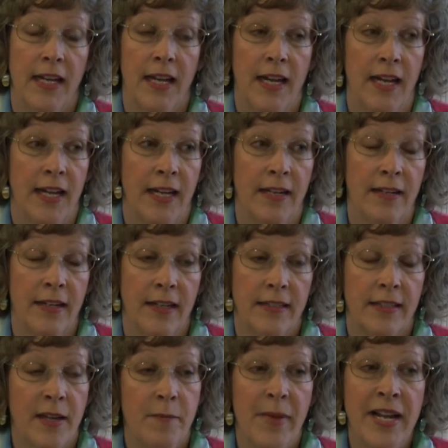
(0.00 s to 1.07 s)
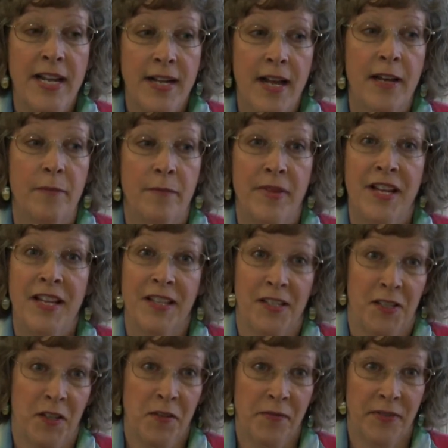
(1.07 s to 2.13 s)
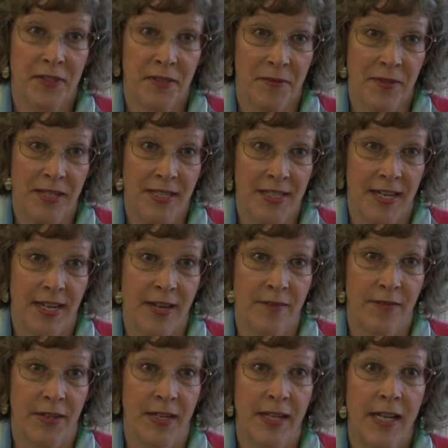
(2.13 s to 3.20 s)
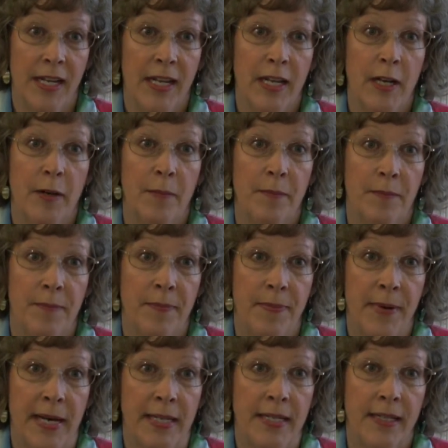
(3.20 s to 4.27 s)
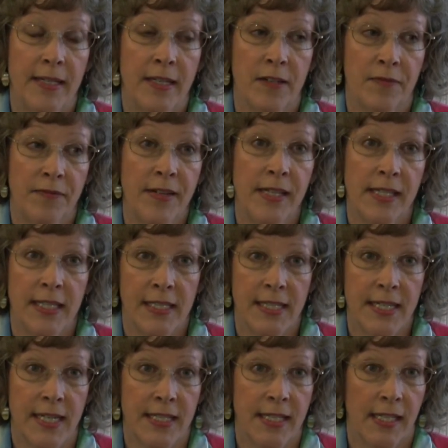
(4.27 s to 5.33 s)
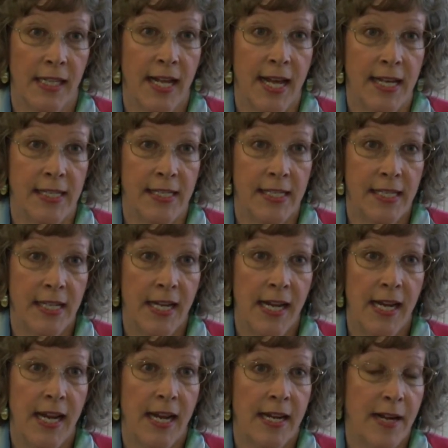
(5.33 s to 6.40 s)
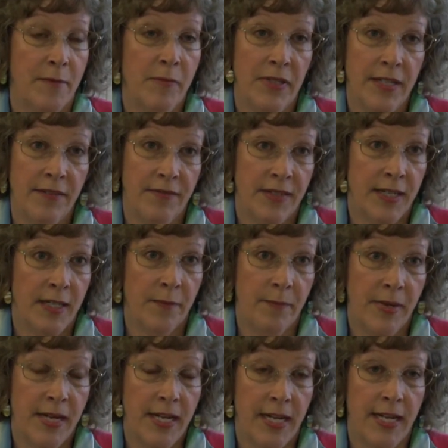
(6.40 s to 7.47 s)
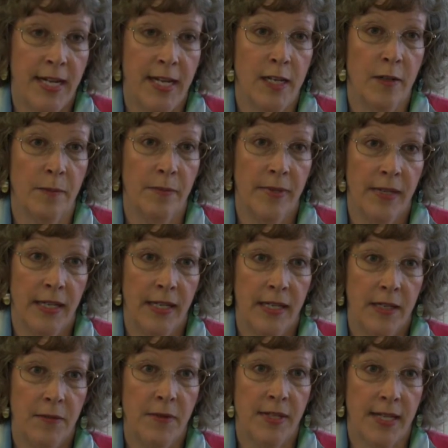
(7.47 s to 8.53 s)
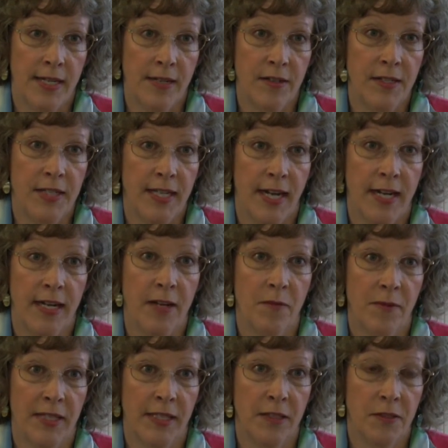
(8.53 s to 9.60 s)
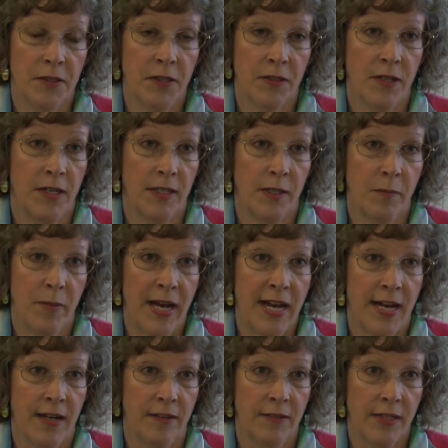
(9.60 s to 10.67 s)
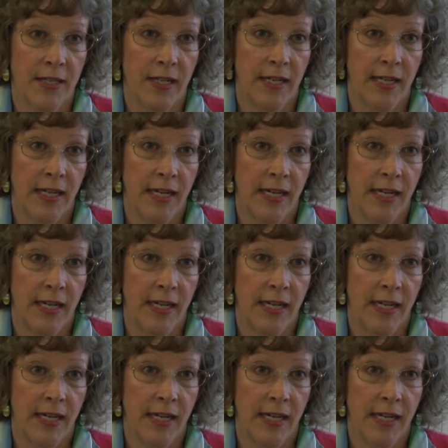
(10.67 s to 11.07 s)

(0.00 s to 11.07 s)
And they might not be the surface reason, even, but they're feelings nonetheless. And I believe therapy can help with understanding what those are all about.